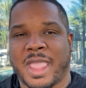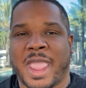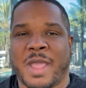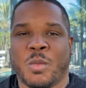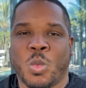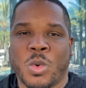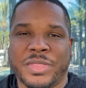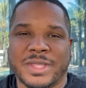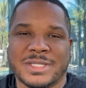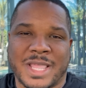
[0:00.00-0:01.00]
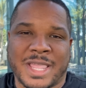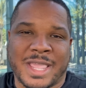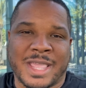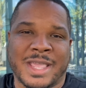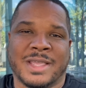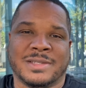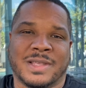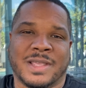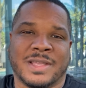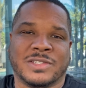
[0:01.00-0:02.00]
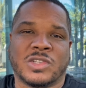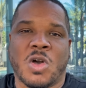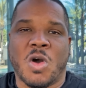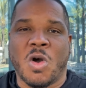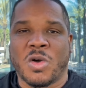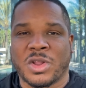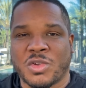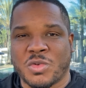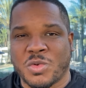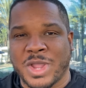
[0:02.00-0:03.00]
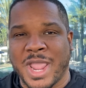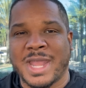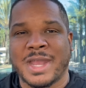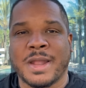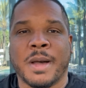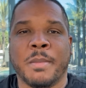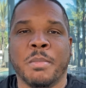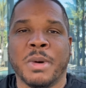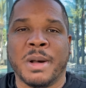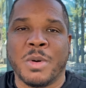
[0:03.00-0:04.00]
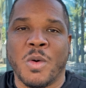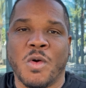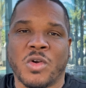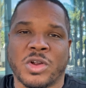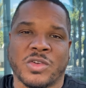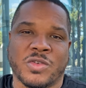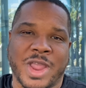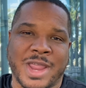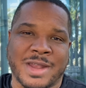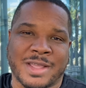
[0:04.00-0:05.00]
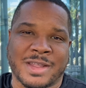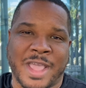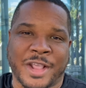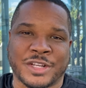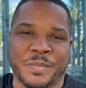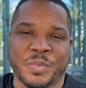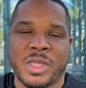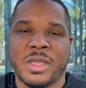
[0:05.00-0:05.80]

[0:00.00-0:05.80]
And what this thing is, is called creating a bubble or creating a connection.